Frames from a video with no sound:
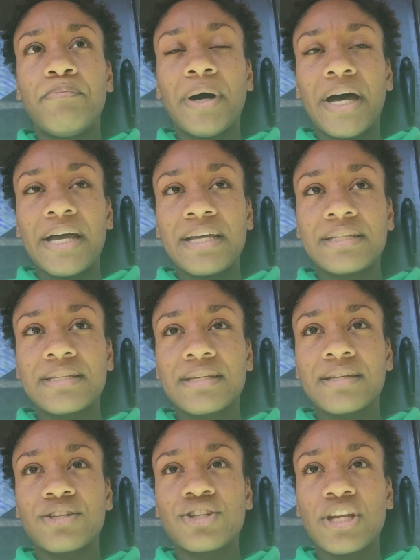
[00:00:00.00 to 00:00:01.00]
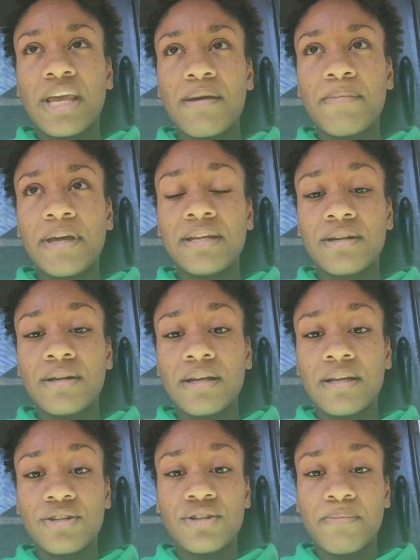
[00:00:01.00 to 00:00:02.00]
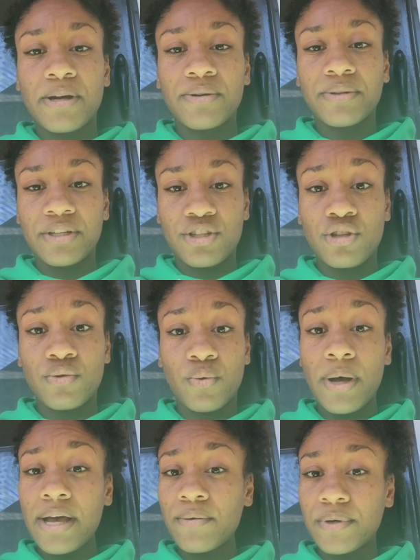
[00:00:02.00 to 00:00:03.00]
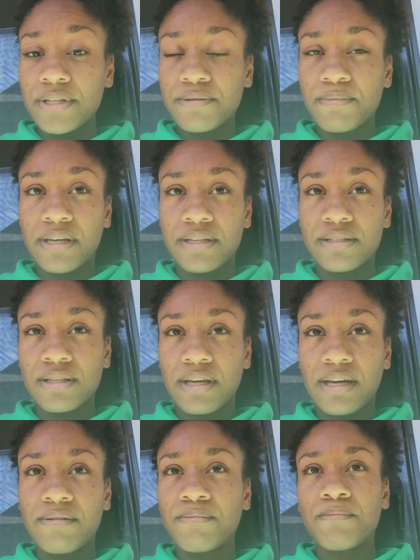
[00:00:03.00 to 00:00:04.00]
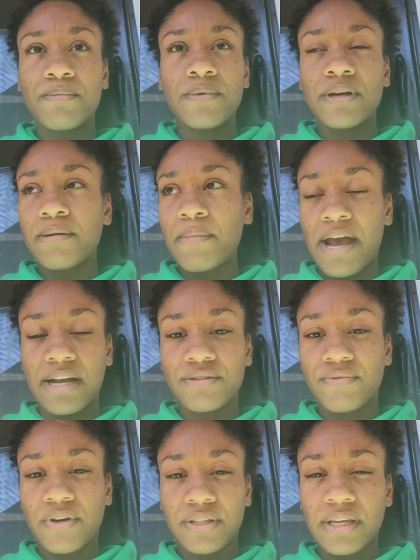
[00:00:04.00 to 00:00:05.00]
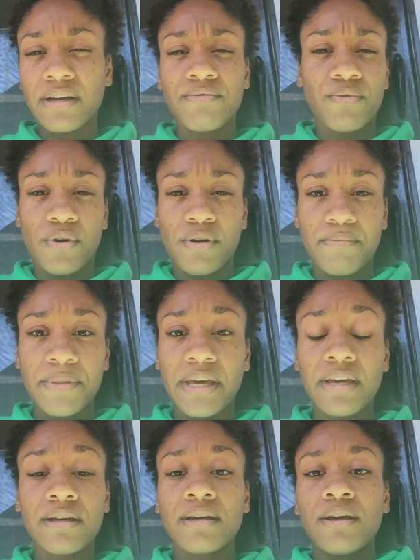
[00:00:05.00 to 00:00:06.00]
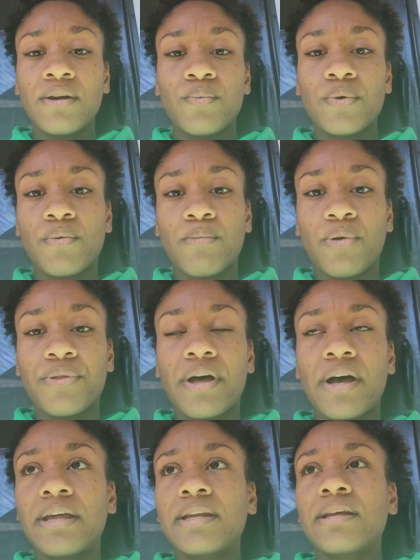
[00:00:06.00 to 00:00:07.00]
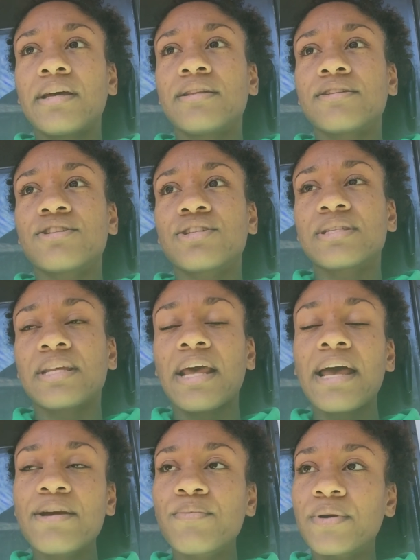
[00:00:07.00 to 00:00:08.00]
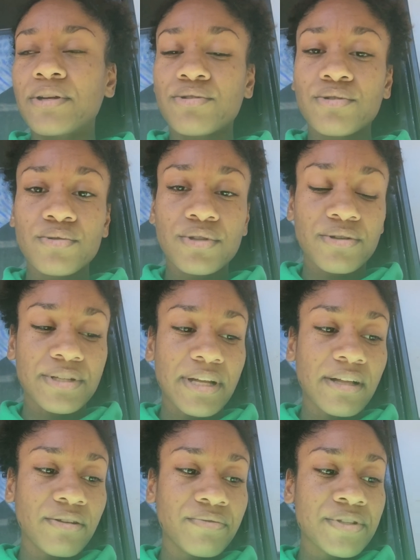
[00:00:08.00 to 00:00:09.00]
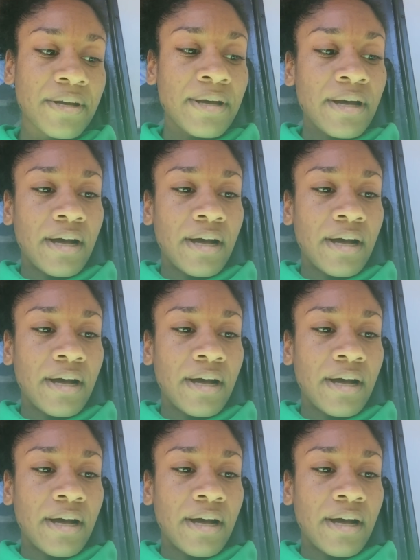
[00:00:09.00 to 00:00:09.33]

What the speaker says: but she came in, and apparently she knew who I was because I am active on like a forum that we were both on, and she said hi, and we introduced ourselves.